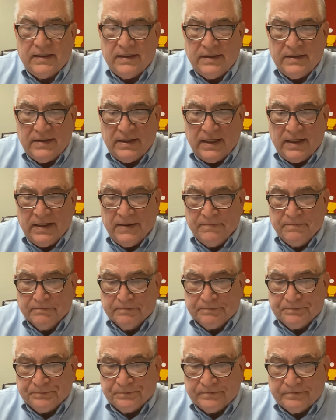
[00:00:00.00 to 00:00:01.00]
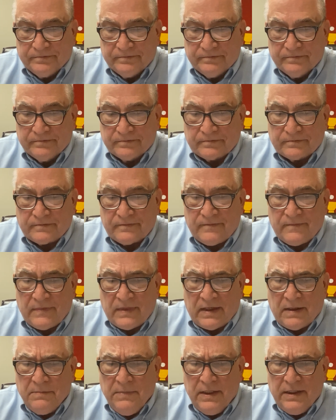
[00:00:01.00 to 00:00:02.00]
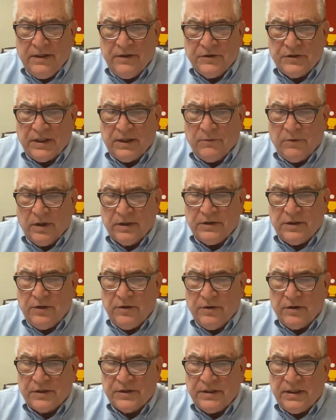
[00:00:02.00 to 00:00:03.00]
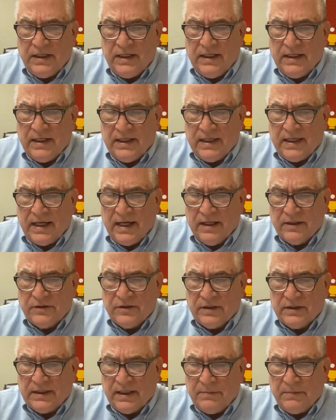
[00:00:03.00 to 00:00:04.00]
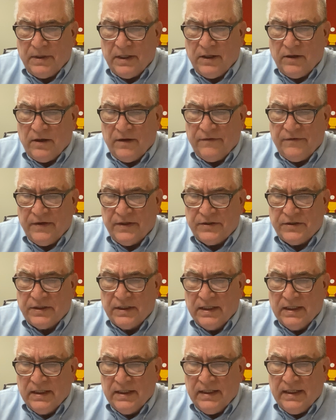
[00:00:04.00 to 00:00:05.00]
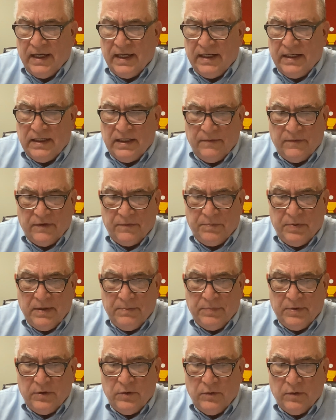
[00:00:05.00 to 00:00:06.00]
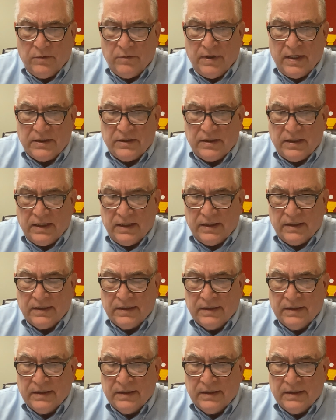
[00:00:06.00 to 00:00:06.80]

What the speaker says: He said, many years I worked in New York City and he counseled at my office any number of people who were wrestling